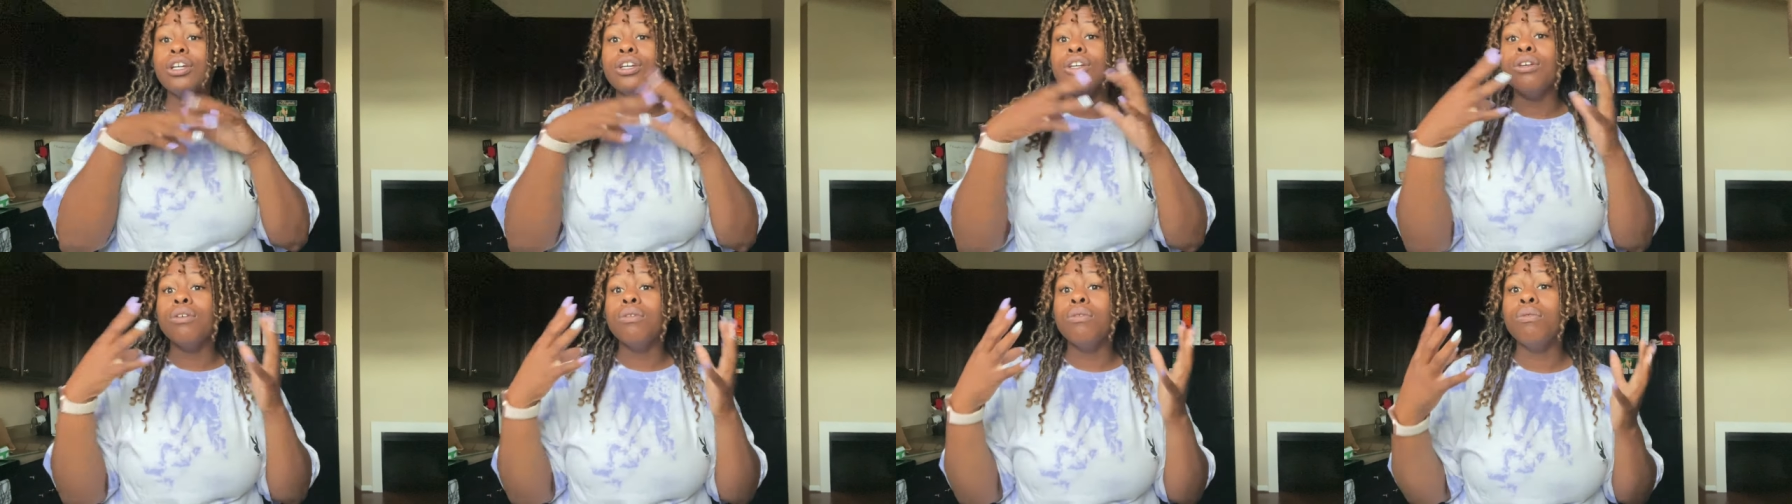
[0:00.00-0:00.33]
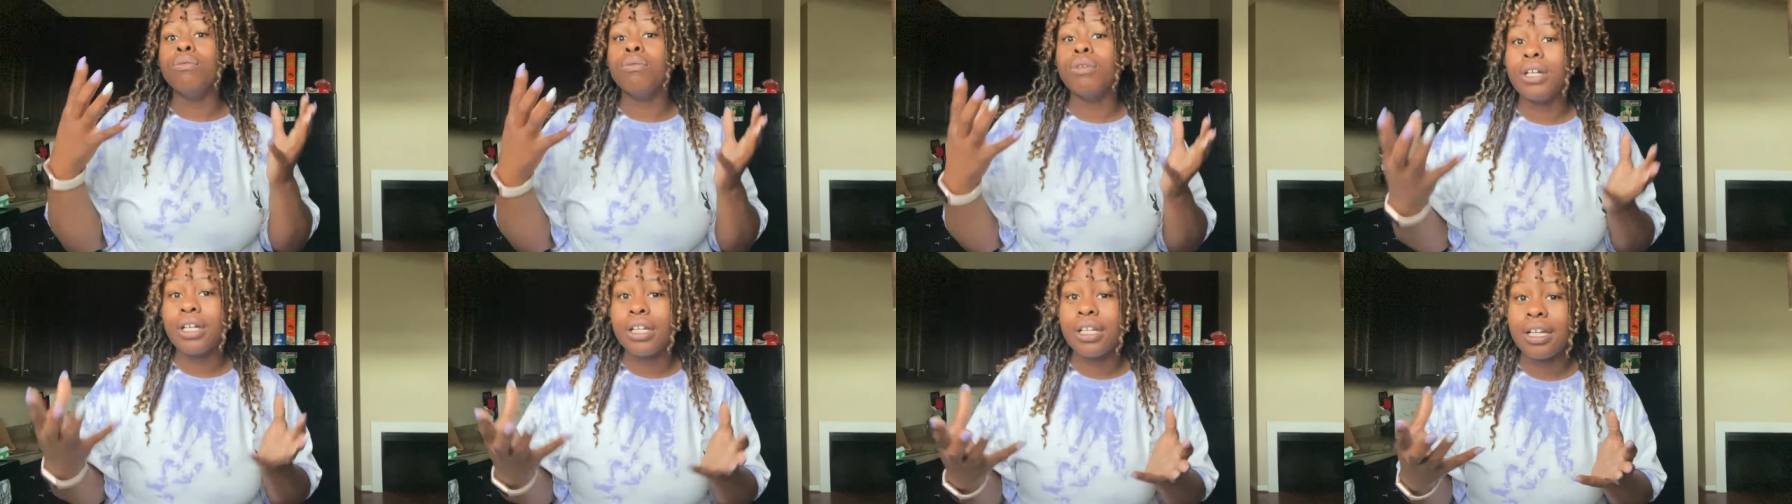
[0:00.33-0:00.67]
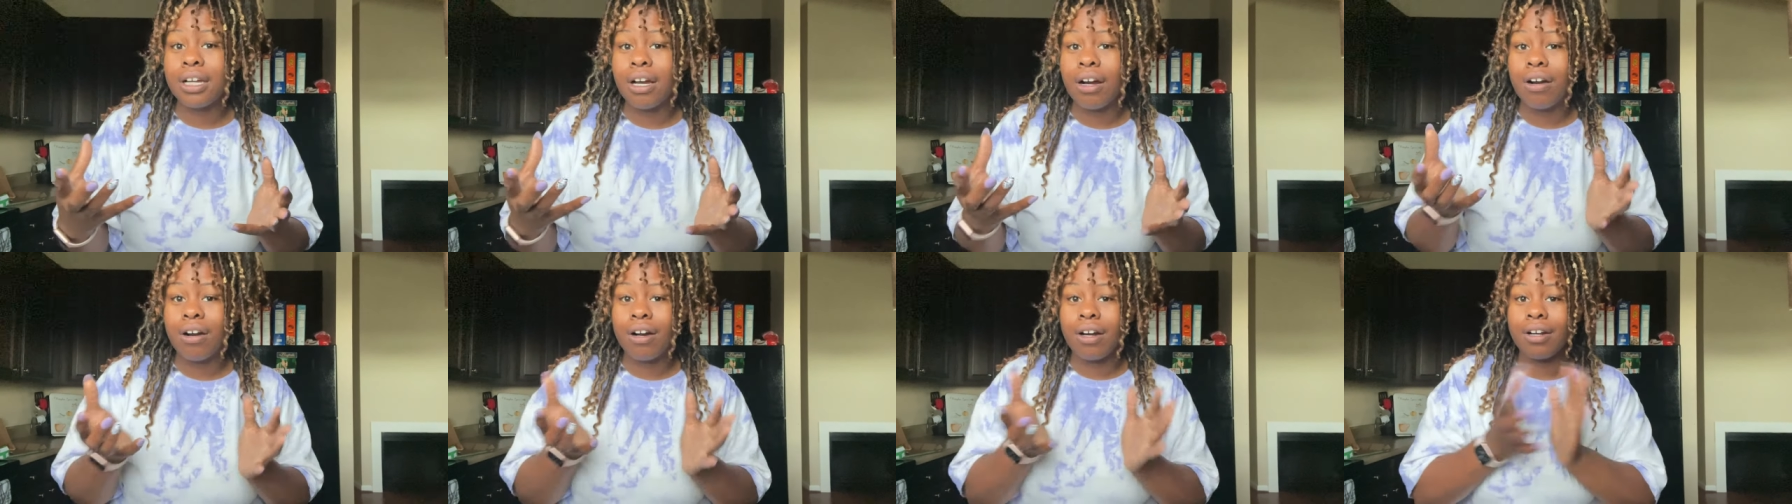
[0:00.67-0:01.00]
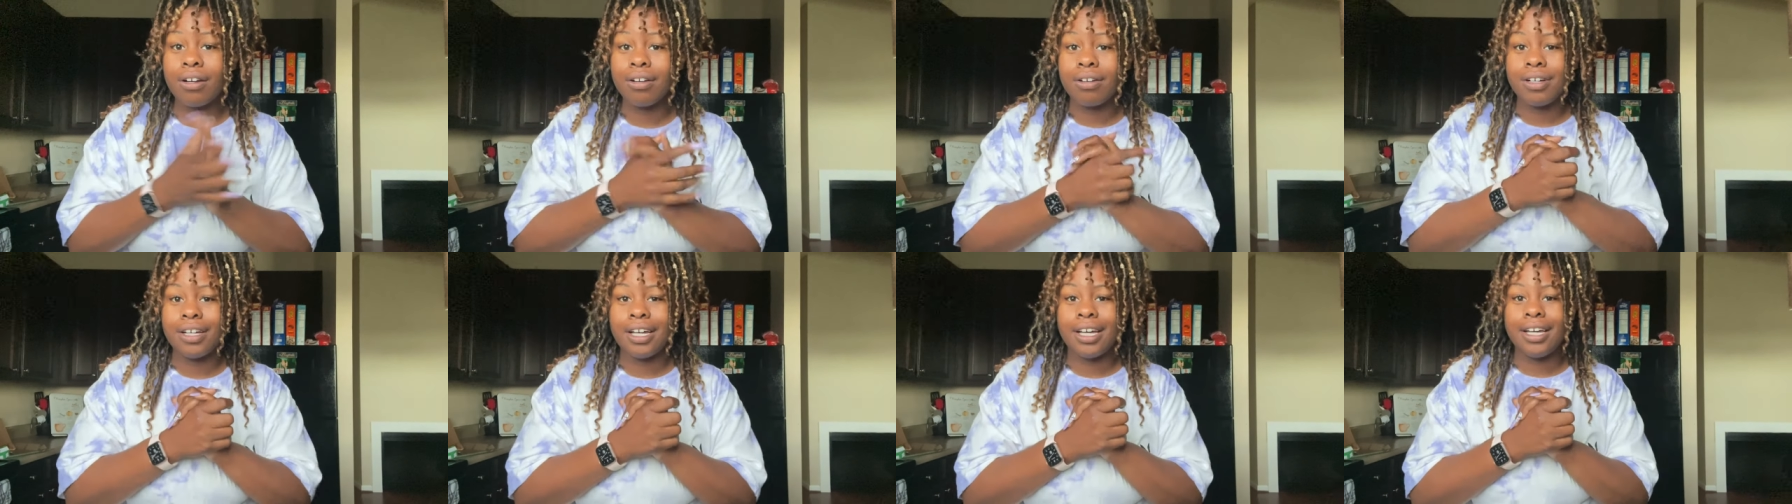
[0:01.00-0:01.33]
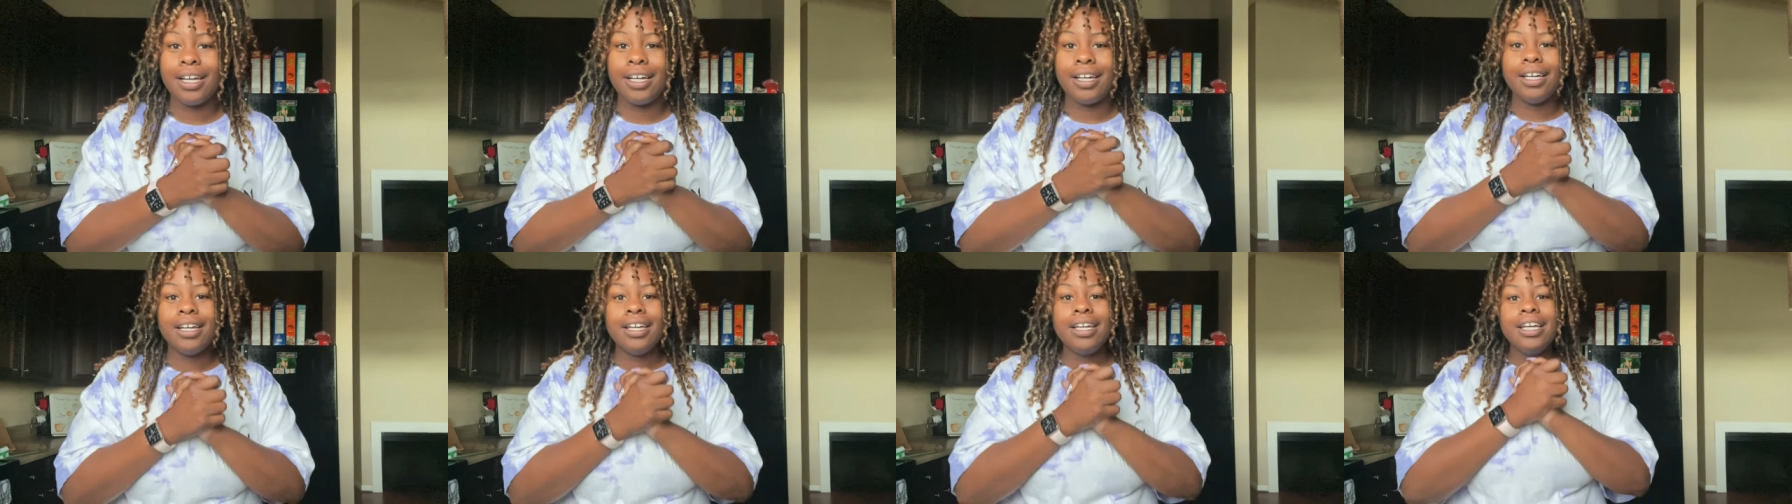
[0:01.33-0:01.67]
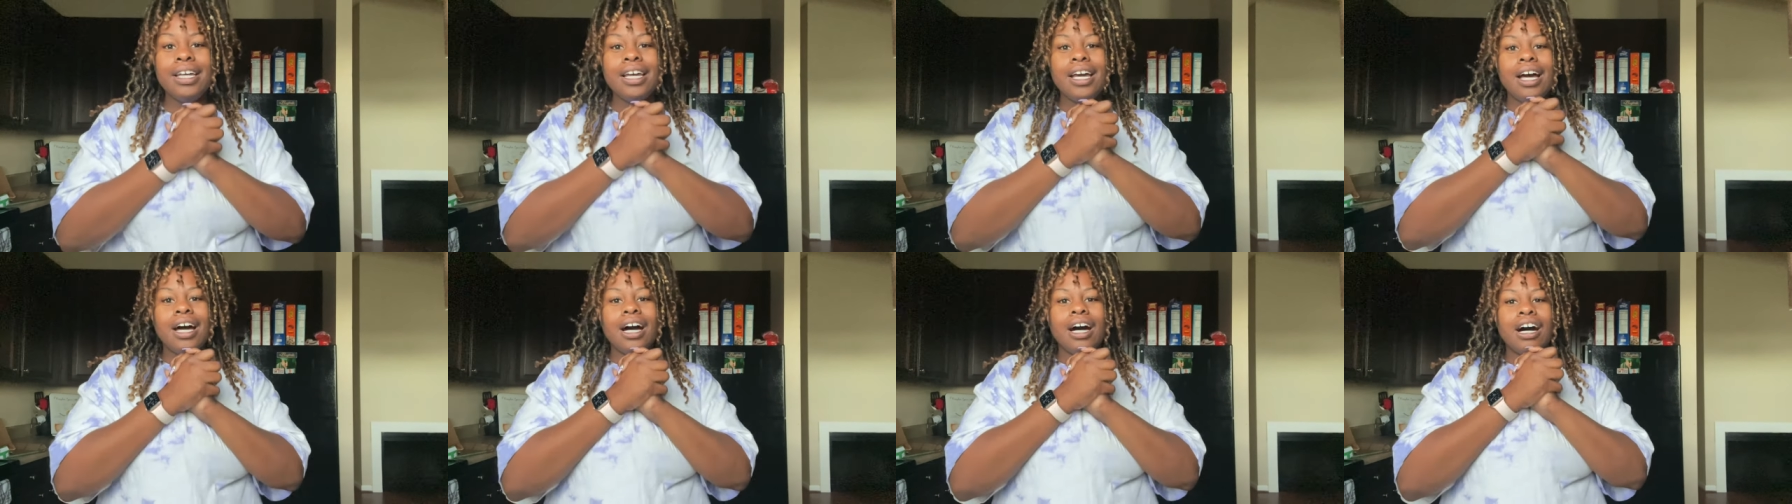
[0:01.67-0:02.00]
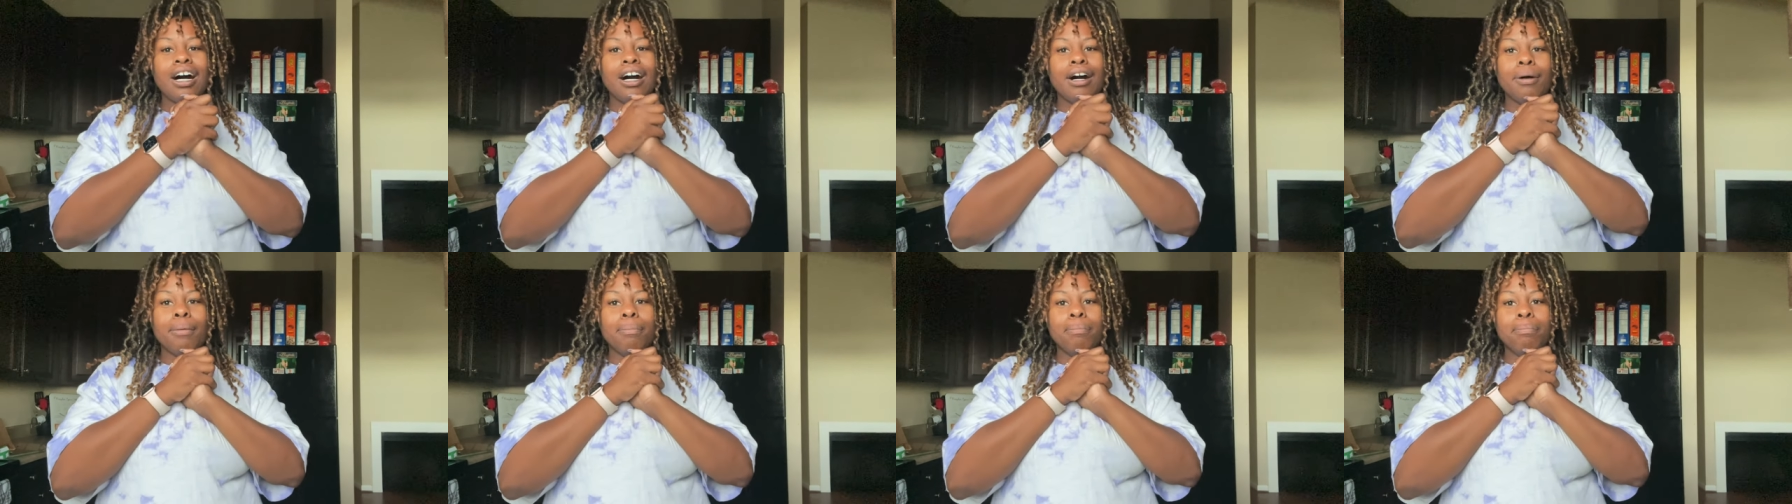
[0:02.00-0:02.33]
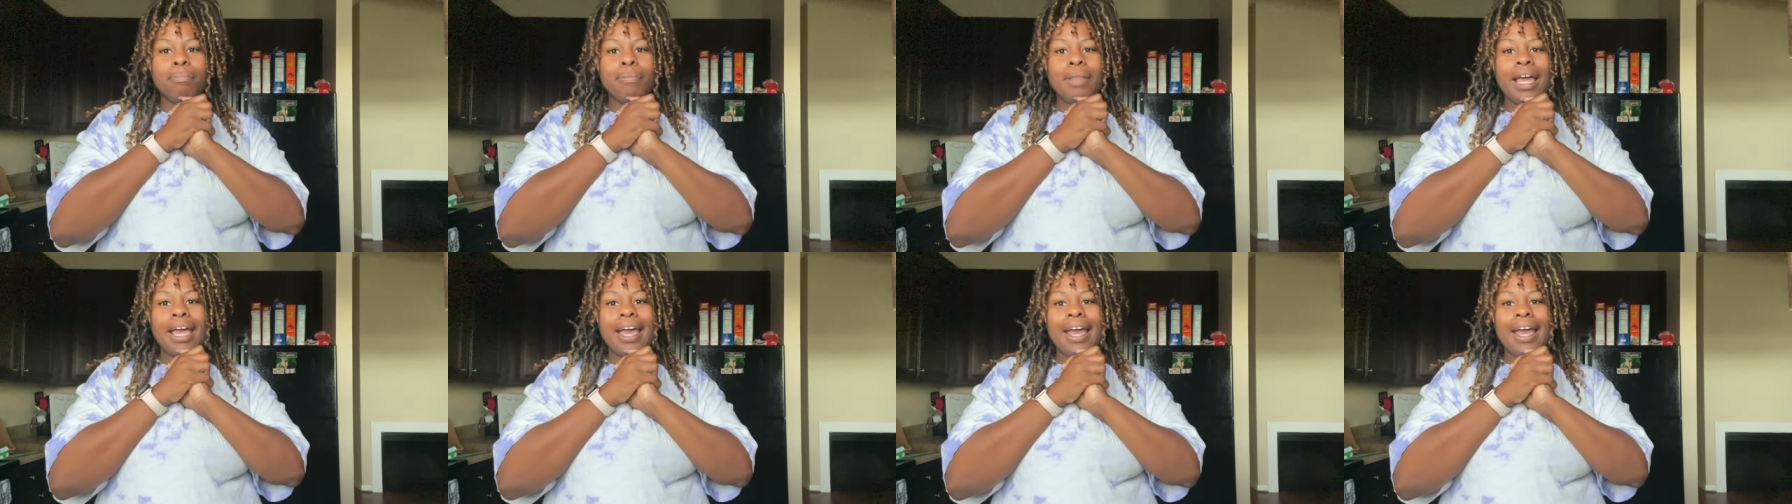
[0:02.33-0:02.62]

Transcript: you really are, okay? I